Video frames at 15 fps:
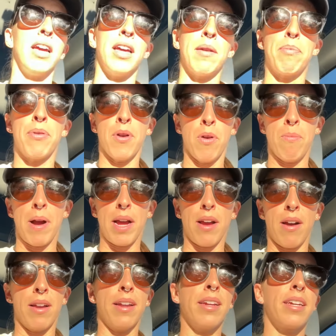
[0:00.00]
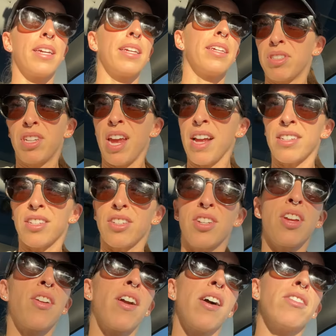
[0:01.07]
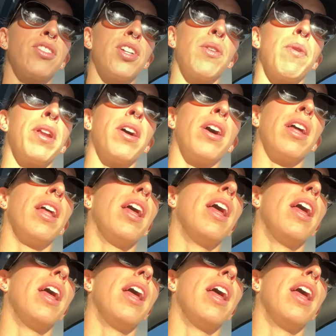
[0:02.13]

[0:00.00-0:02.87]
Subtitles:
and a probiotic. Cancel each other out, sure, why not?